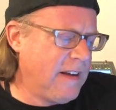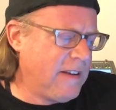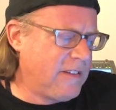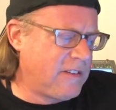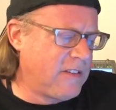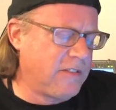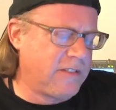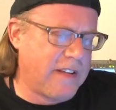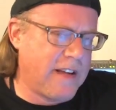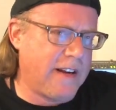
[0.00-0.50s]

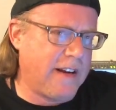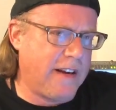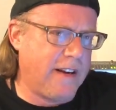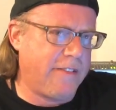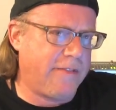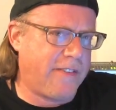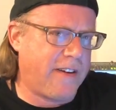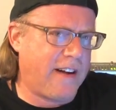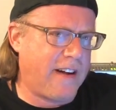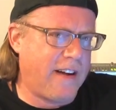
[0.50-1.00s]
So
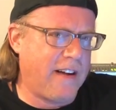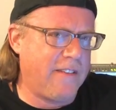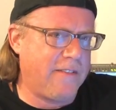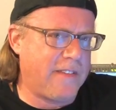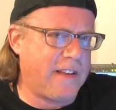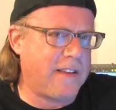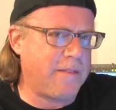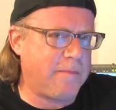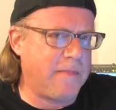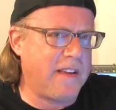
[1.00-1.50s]
1085,
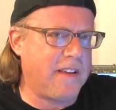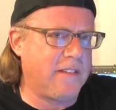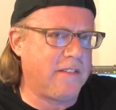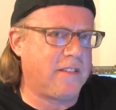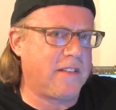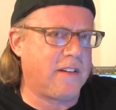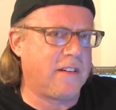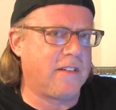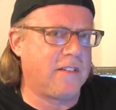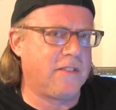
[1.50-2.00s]
that
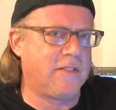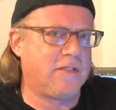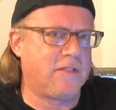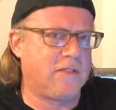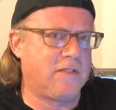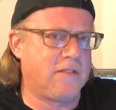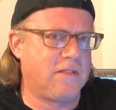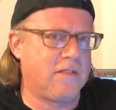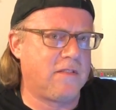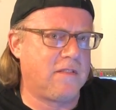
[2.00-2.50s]
means
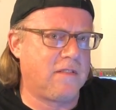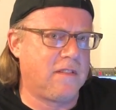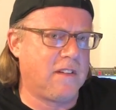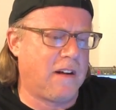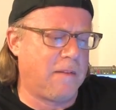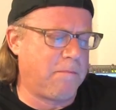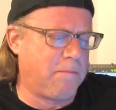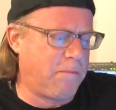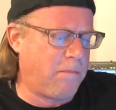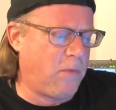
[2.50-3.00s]
there's
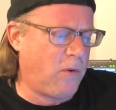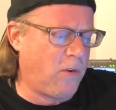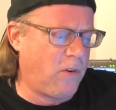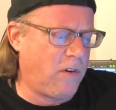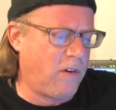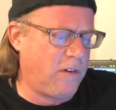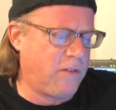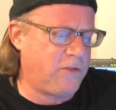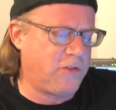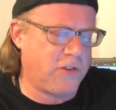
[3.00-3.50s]

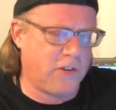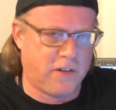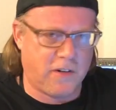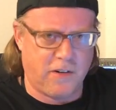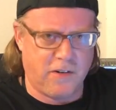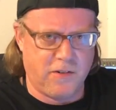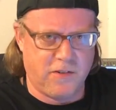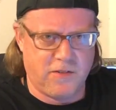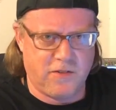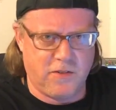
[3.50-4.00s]
more
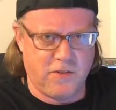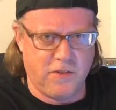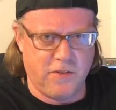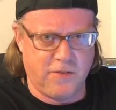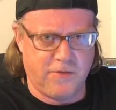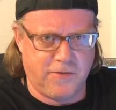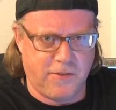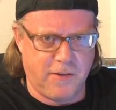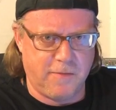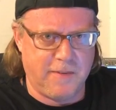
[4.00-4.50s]
sugars
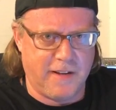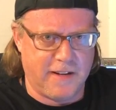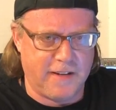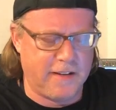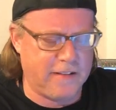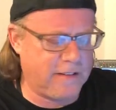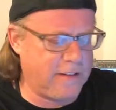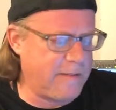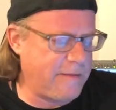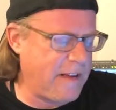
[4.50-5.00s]
to ferment.
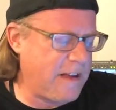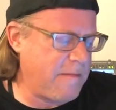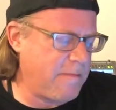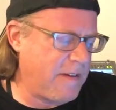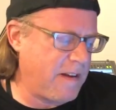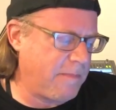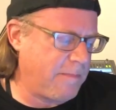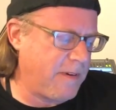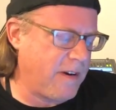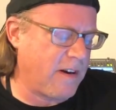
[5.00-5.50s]
This is going to be a
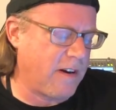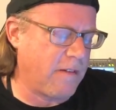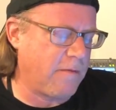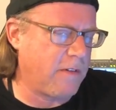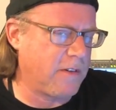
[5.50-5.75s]
big beer.